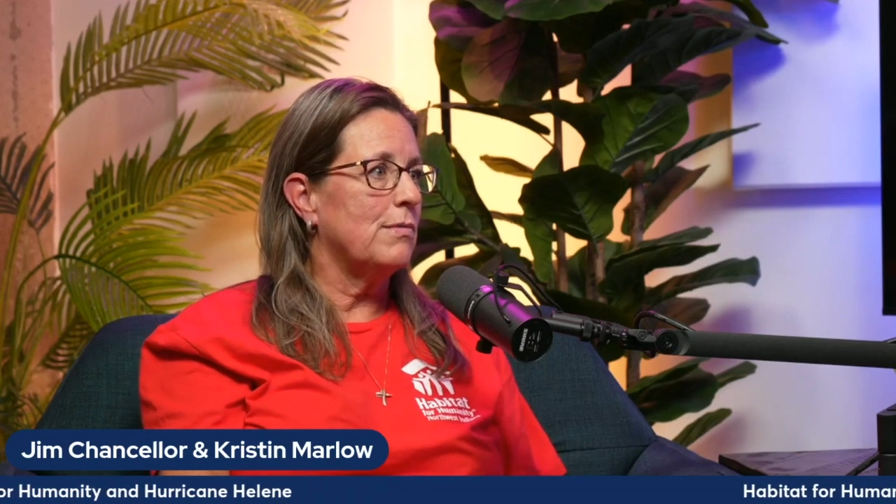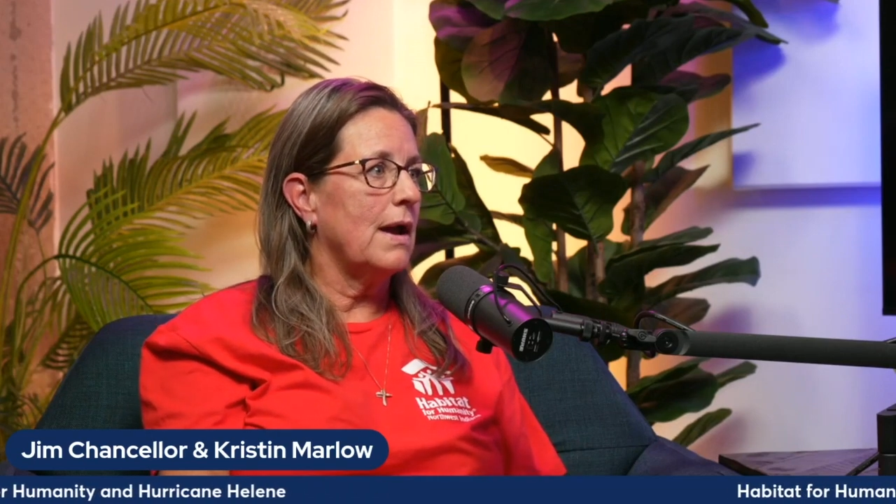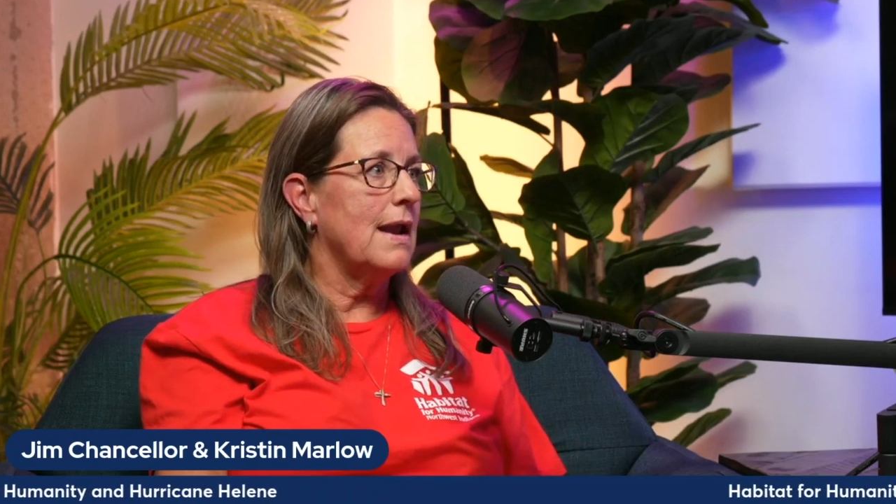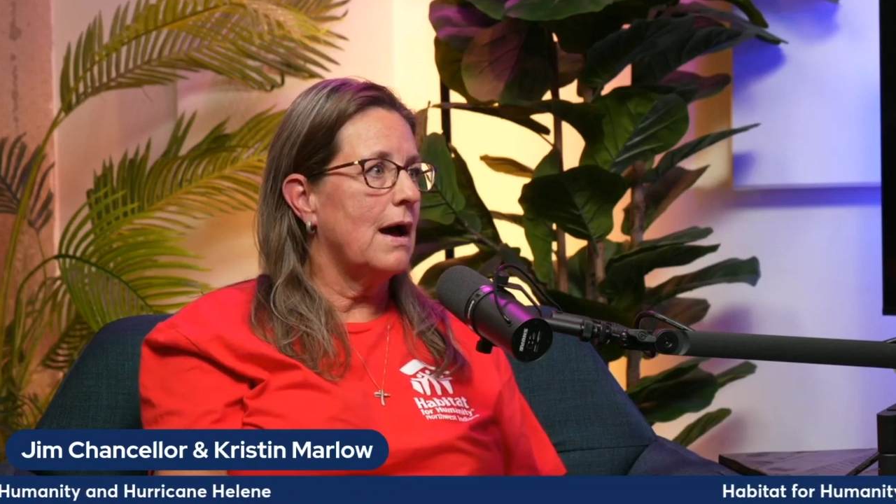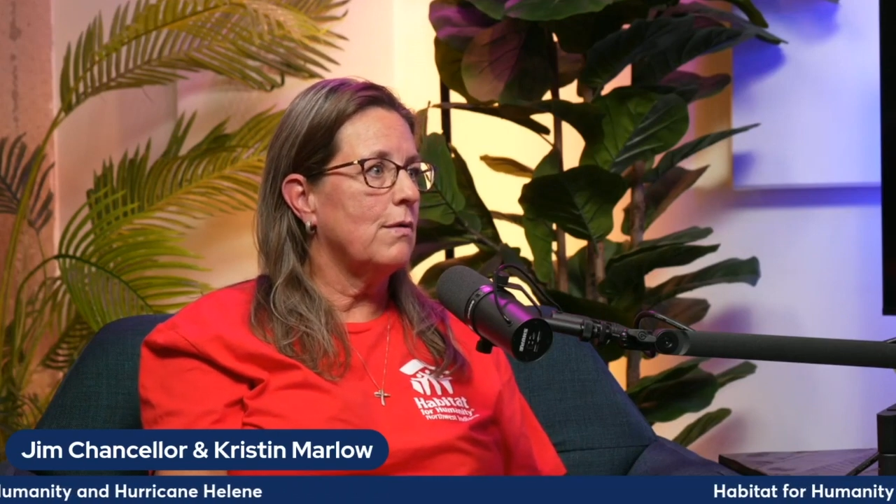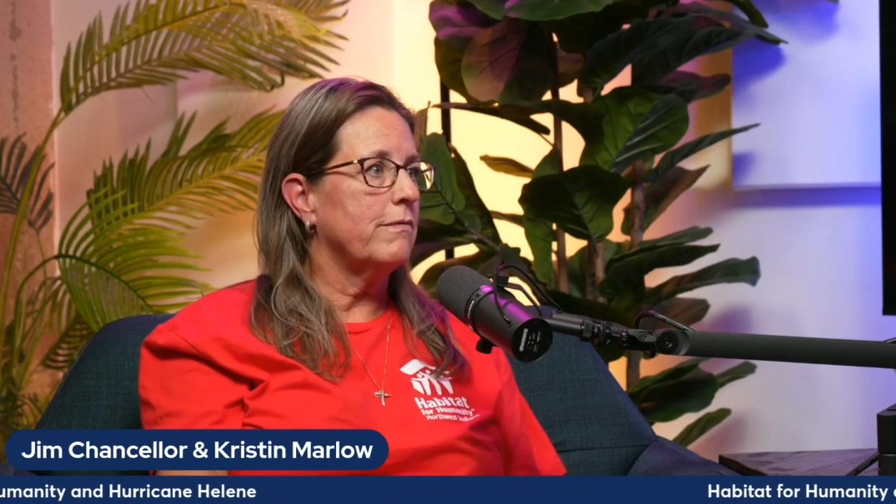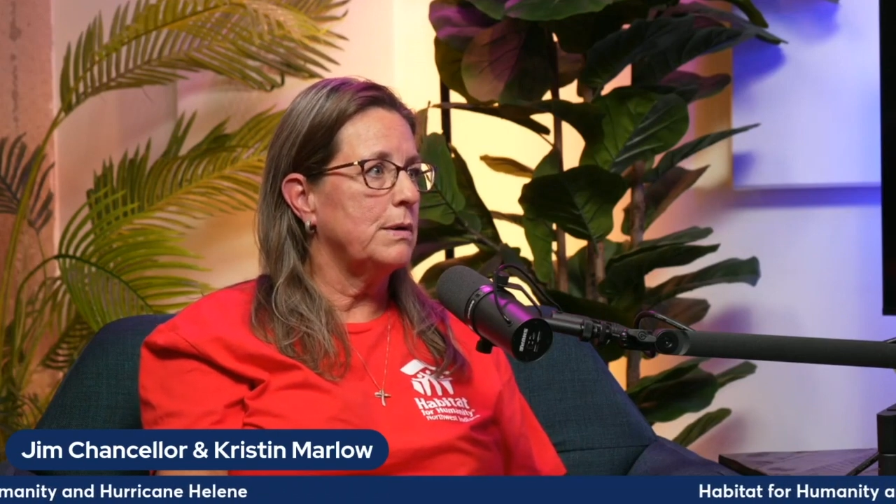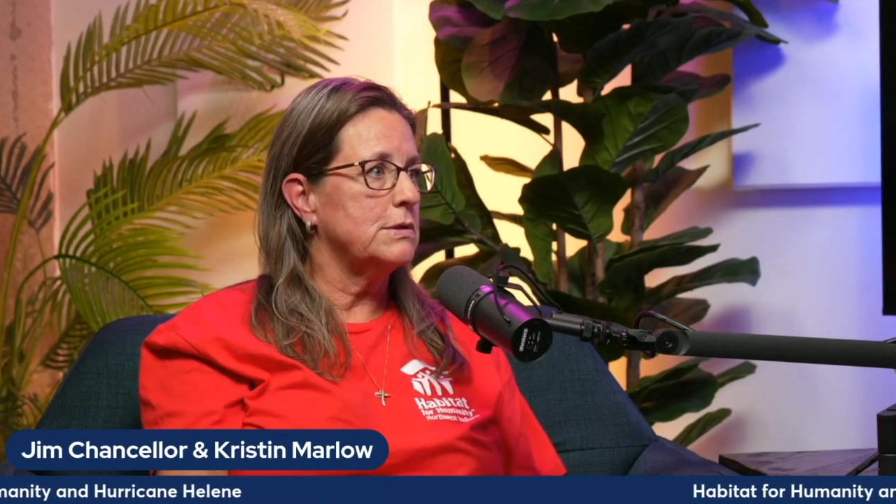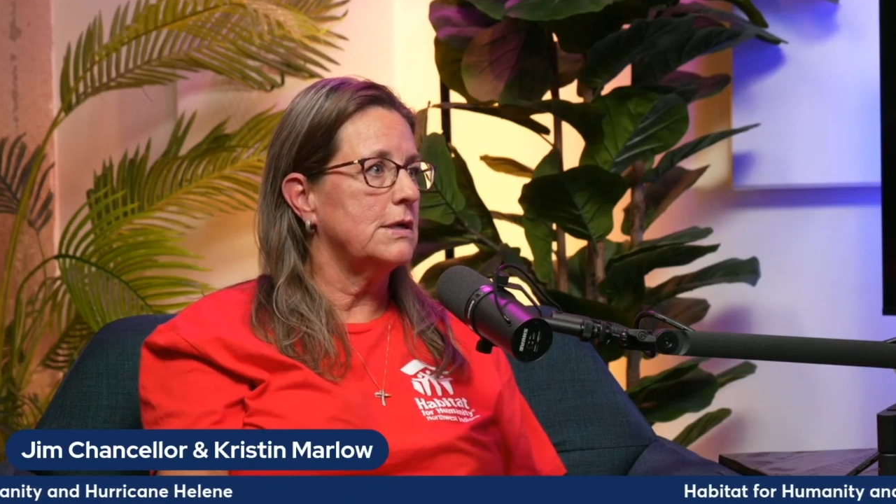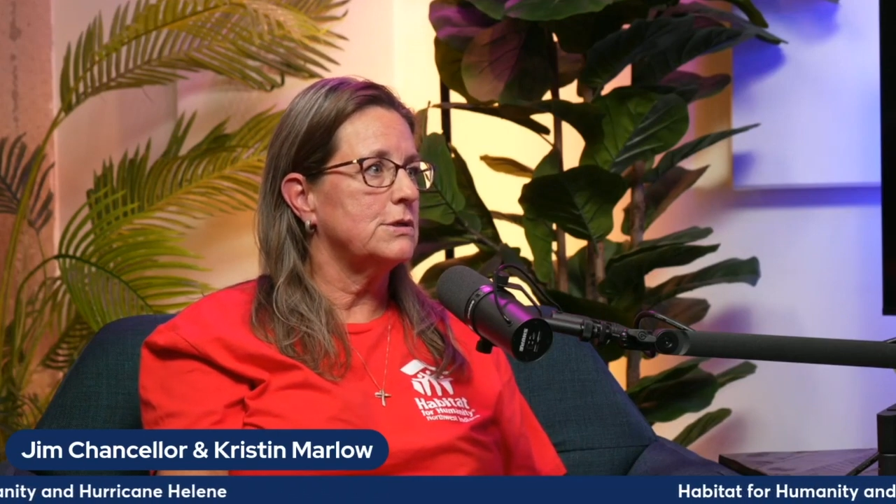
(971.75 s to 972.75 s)
right now are
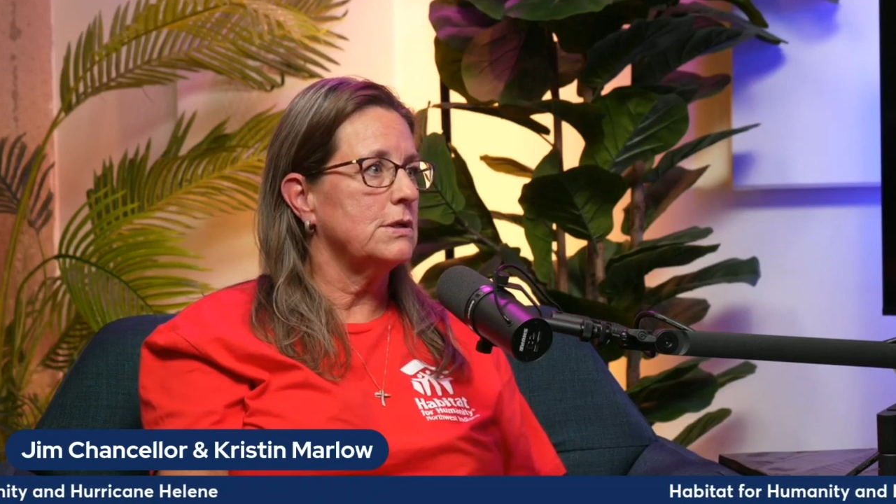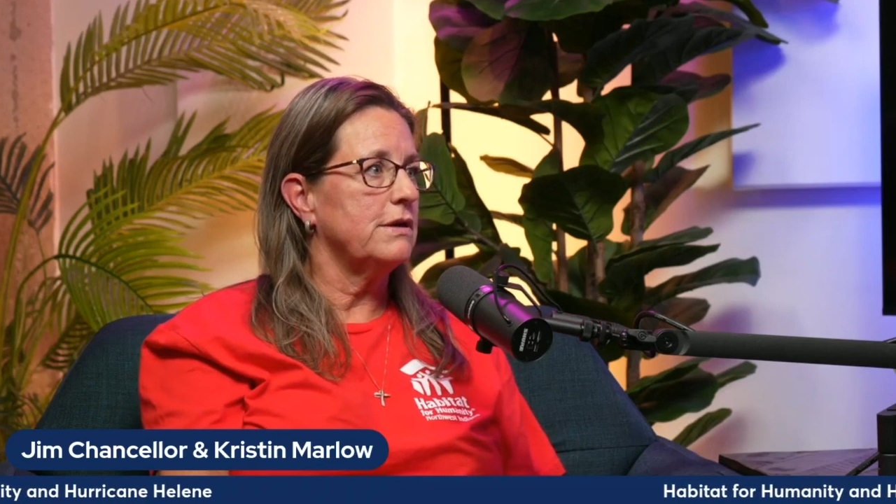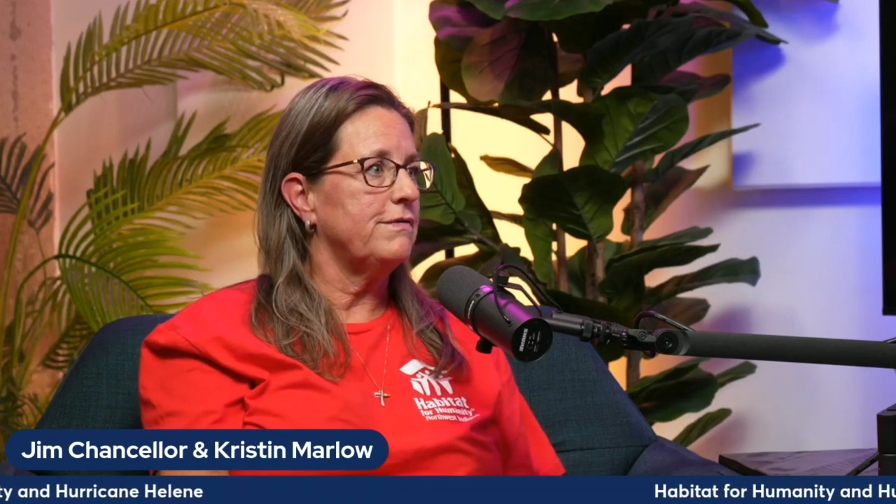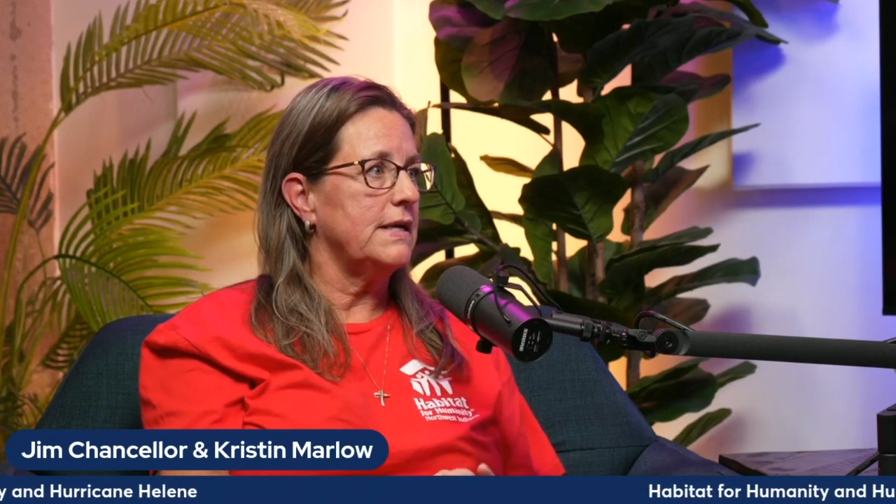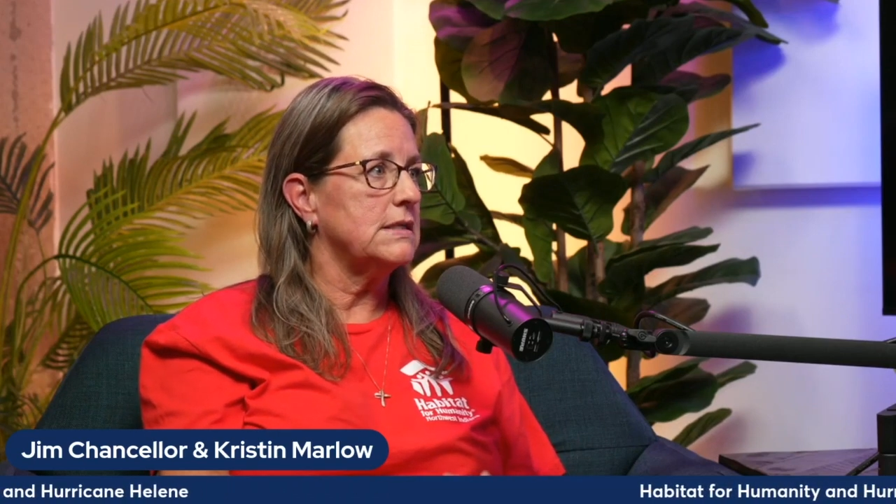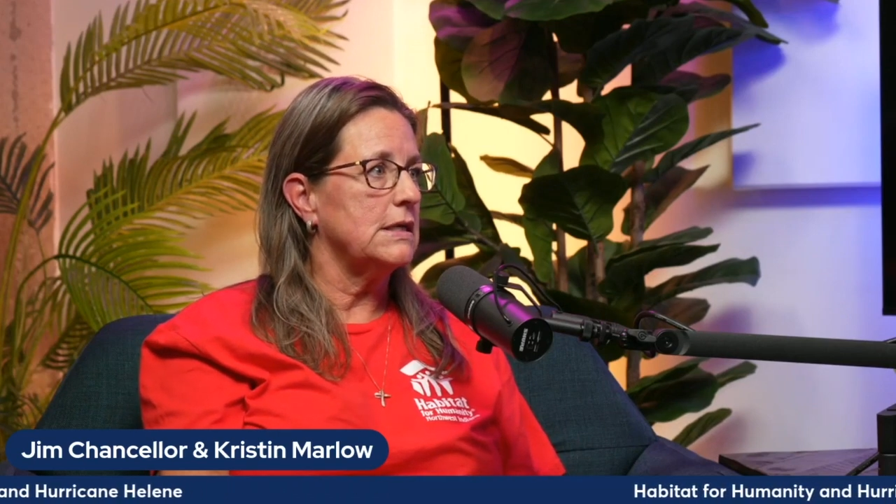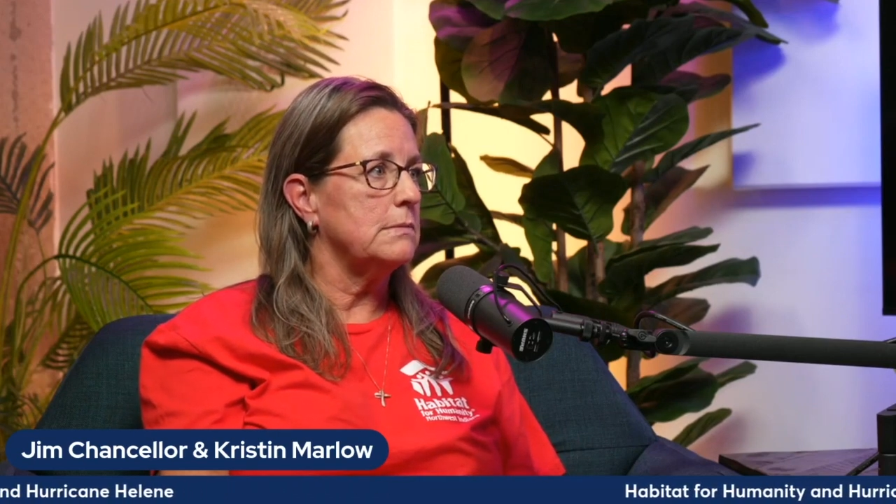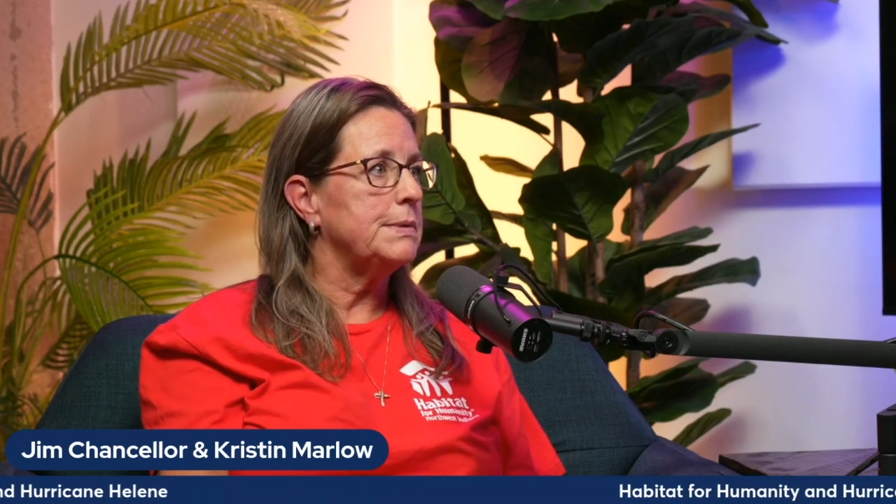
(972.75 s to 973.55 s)
potentially facing